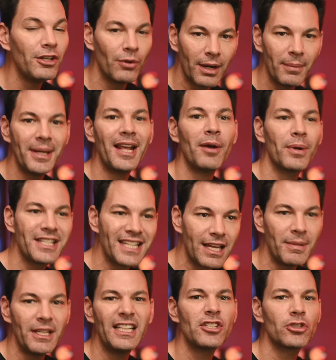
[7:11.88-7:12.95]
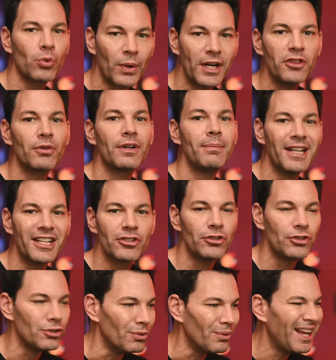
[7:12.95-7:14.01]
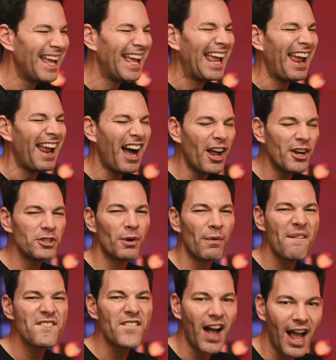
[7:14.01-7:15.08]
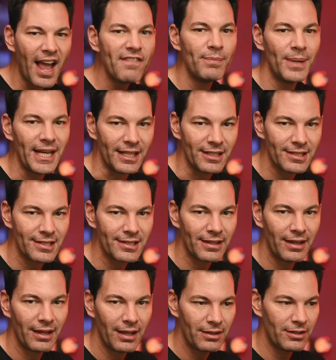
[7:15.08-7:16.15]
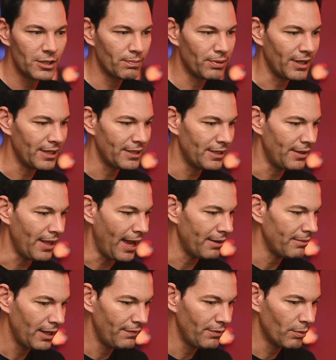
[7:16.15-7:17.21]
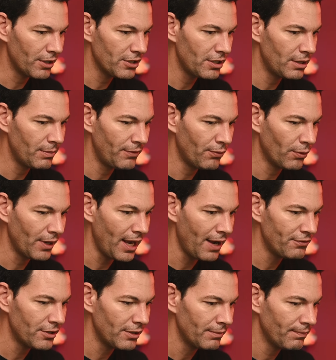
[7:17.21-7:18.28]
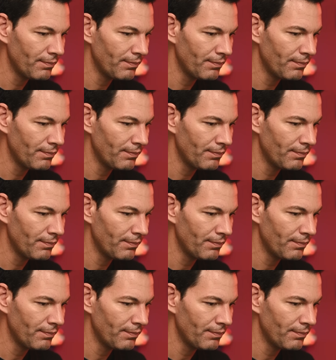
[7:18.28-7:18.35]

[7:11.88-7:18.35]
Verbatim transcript: you know what I mean? It would have taken me at least twenty, thirty minutes to do. Under five minutes, this plugin did that. And if you want to see the before and after,